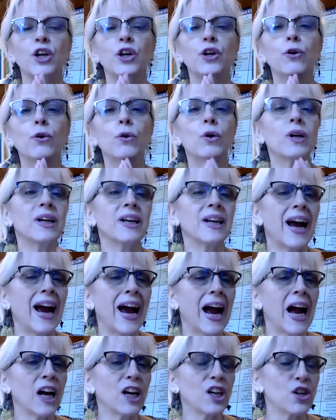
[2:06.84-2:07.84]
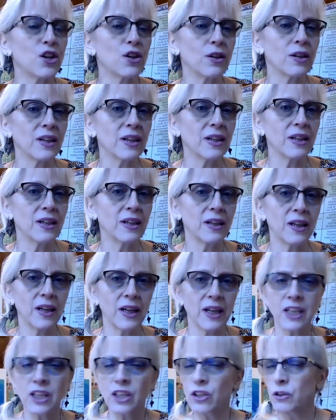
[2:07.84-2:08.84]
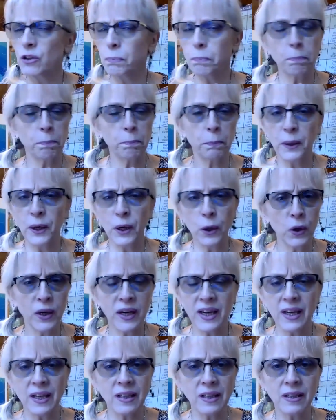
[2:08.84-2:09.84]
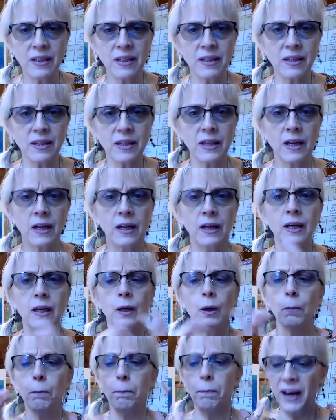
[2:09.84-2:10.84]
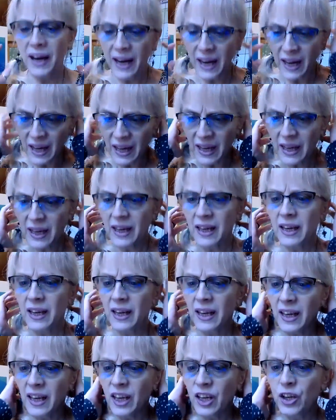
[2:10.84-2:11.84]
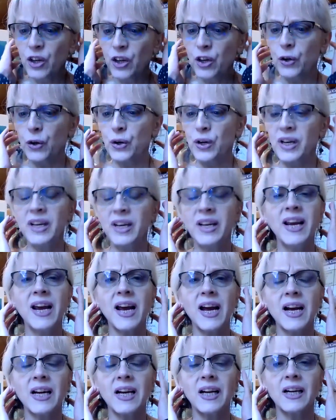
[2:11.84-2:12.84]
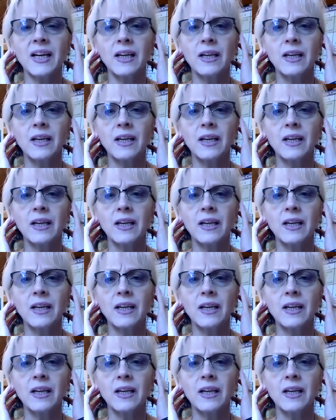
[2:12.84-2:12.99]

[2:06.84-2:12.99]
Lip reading: You can actually experience pain in your neck,